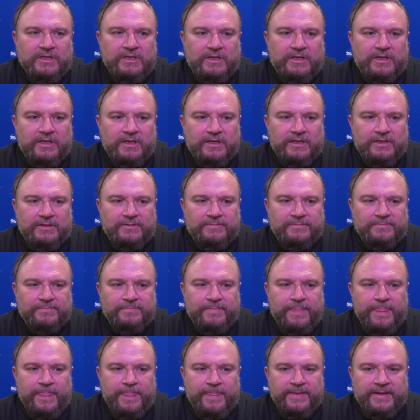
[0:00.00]
than
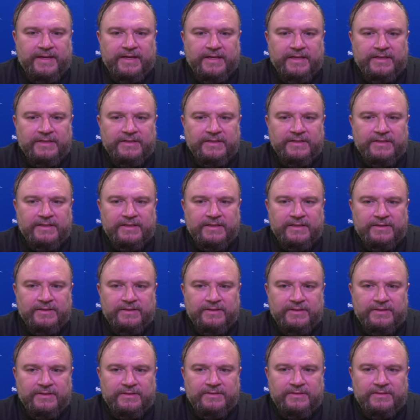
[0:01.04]

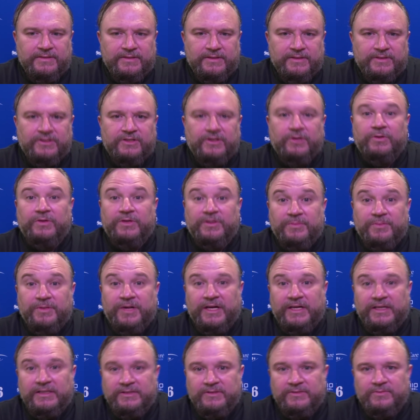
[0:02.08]
the Tony
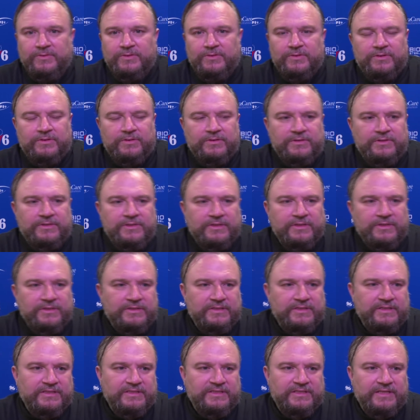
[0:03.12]
Bradley role,
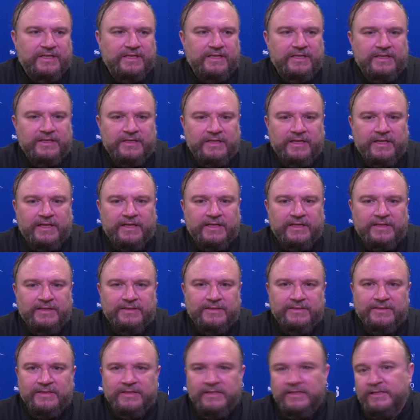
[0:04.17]
to say it.
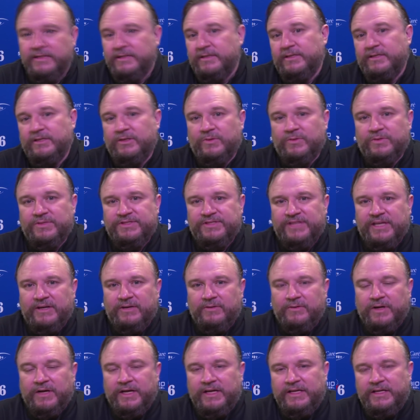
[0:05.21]
And, you know, was that
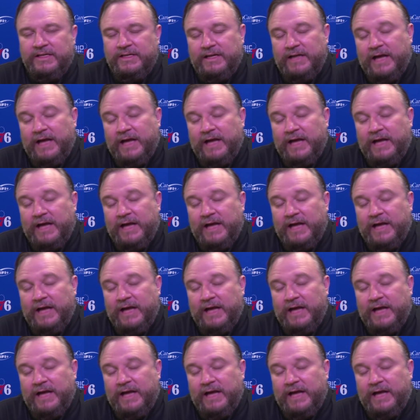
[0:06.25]
right?